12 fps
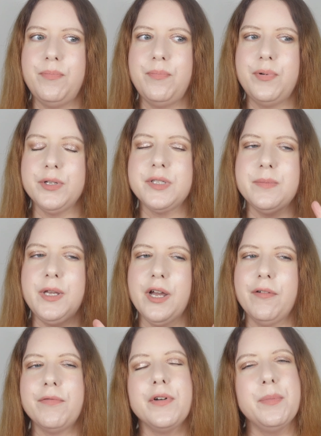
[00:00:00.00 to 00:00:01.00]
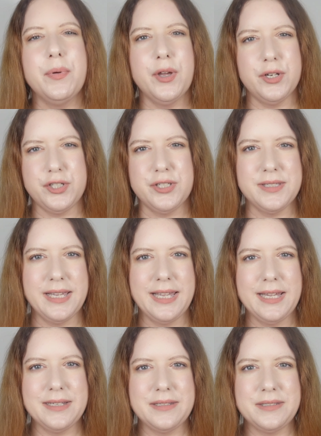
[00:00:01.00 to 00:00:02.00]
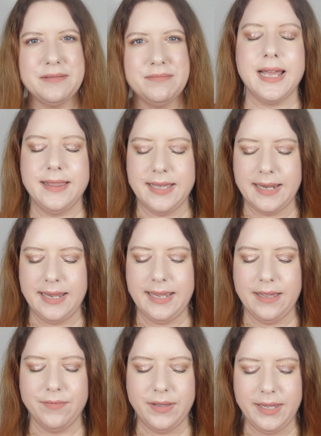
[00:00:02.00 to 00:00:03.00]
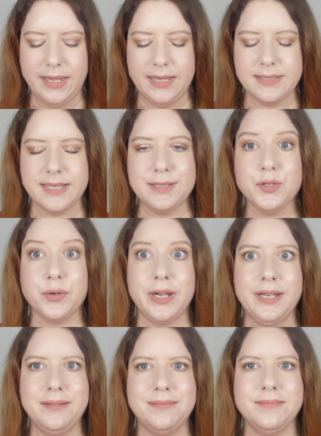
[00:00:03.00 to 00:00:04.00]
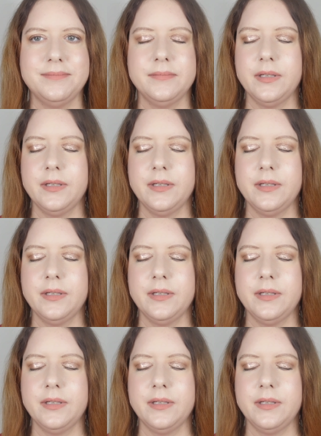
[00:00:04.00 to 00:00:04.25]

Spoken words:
puts me off repurchasing it. And then I have a sunscreen